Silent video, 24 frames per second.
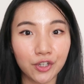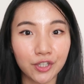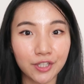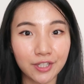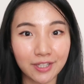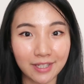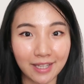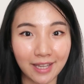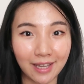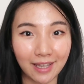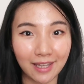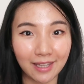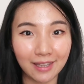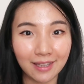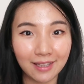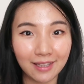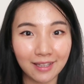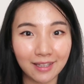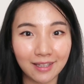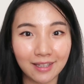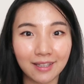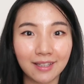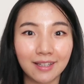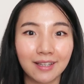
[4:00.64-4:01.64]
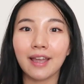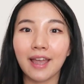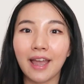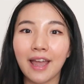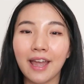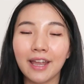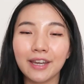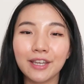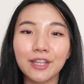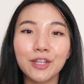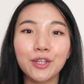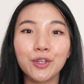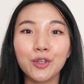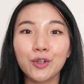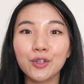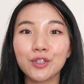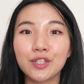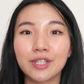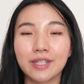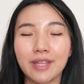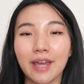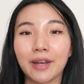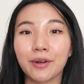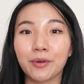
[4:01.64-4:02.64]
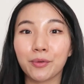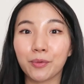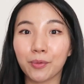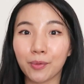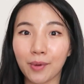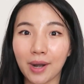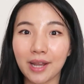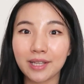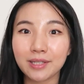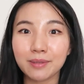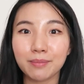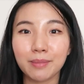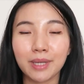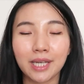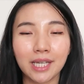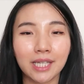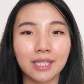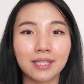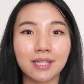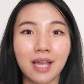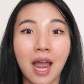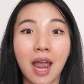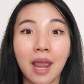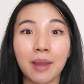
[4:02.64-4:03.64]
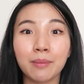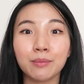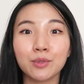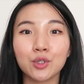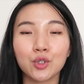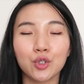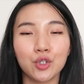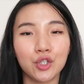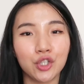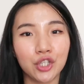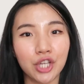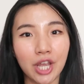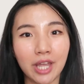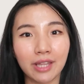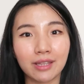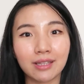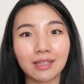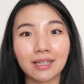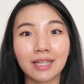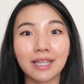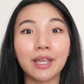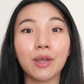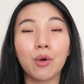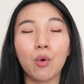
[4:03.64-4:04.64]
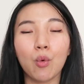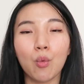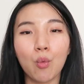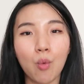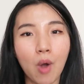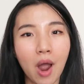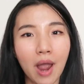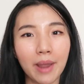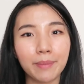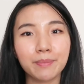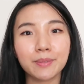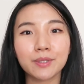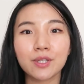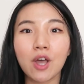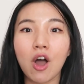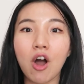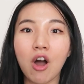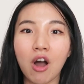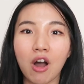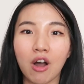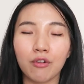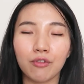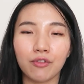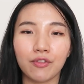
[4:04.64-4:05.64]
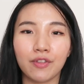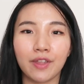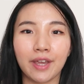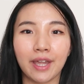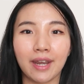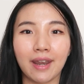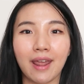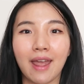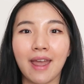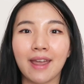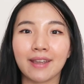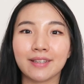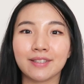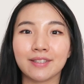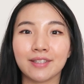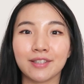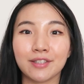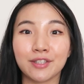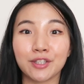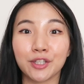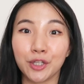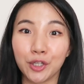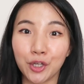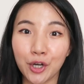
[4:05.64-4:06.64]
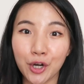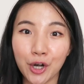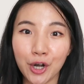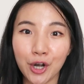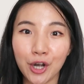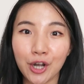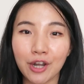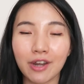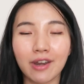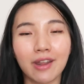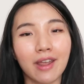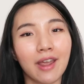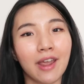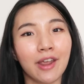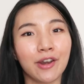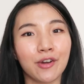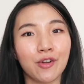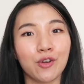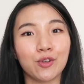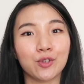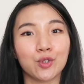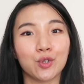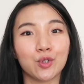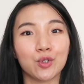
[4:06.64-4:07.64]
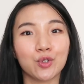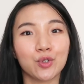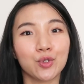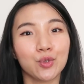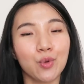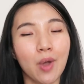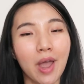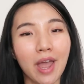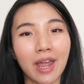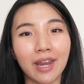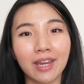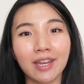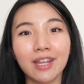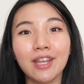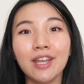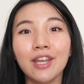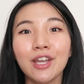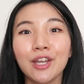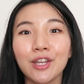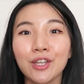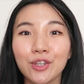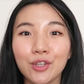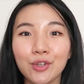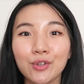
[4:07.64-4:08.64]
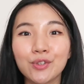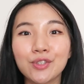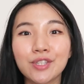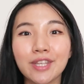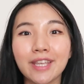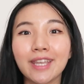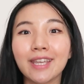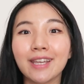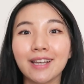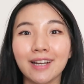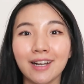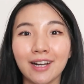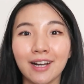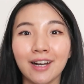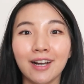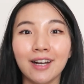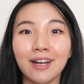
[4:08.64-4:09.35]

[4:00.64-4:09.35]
your skin and use that rest minute time to gently wipe off that excess dirt and also sweat using